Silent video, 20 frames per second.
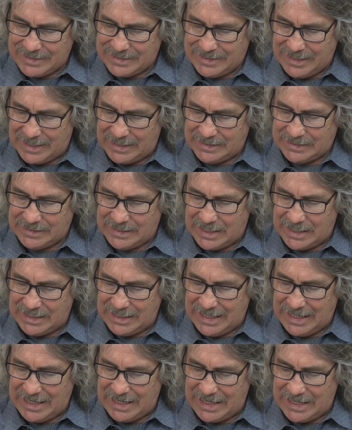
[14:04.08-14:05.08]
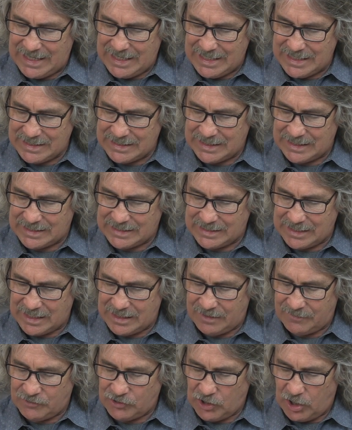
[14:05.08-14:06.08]
they said, he is the son
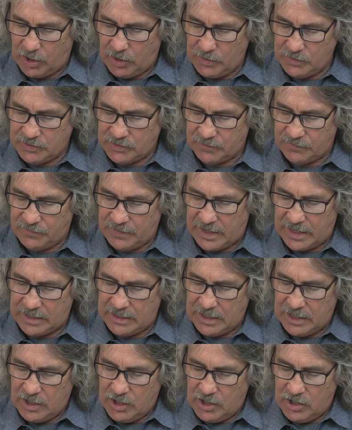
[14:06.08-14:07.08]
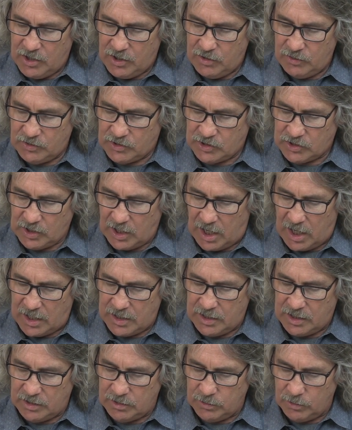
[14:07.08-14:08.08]
of Jehoshaphat, who
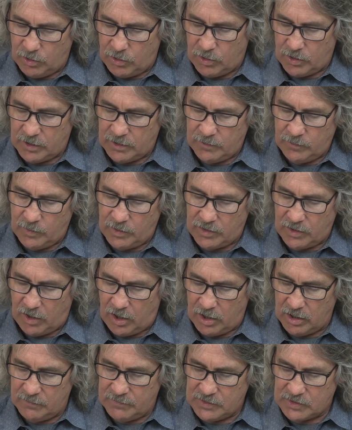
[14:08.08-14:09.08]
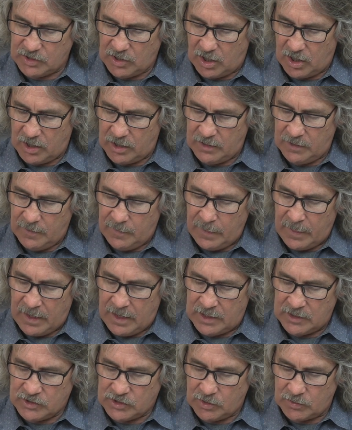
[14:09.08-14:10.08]
sought the Lord with all of his heart.
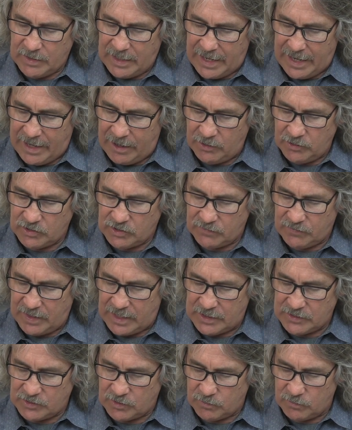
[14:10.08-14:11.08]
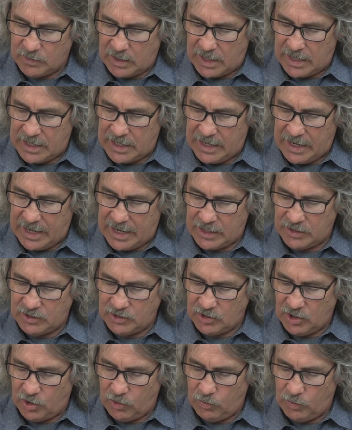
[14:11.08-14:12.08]
And so the house of Azariah had
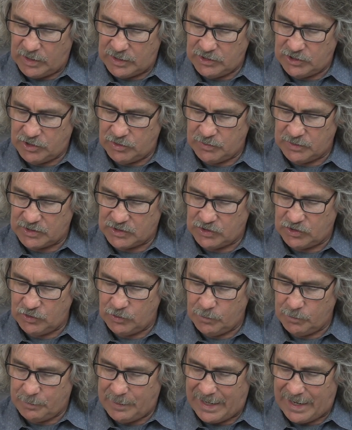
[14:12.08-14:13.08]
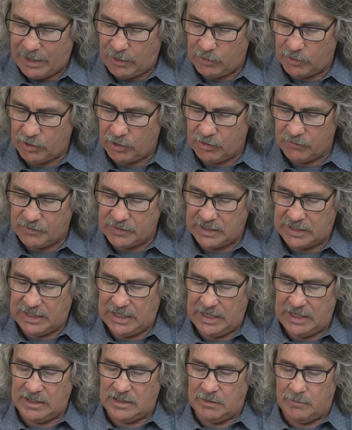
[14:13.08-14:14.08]
no one to assume power over the
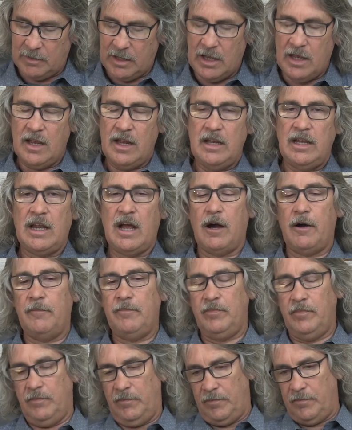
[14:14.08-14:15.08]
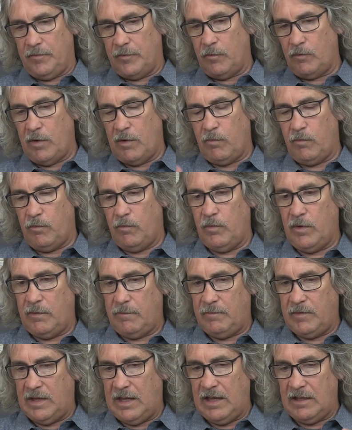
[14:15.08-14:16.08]
kingdom. Now, we
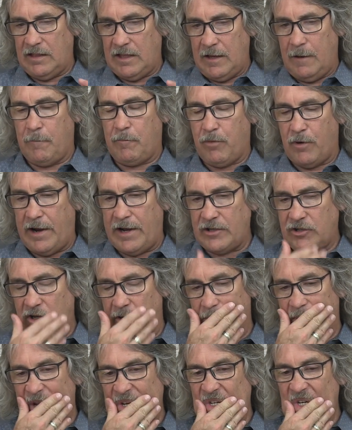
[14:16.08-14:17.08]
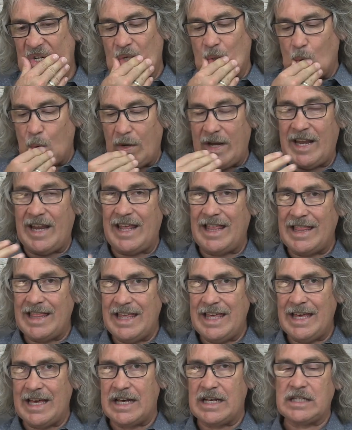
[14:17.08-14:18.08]
get the impression by just reading
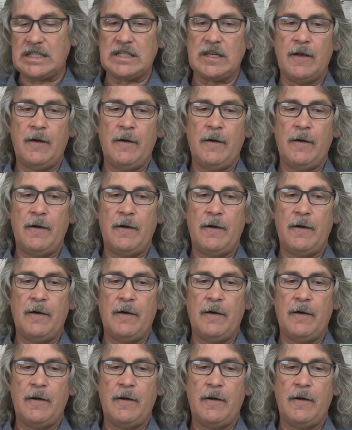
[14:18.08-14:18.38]
this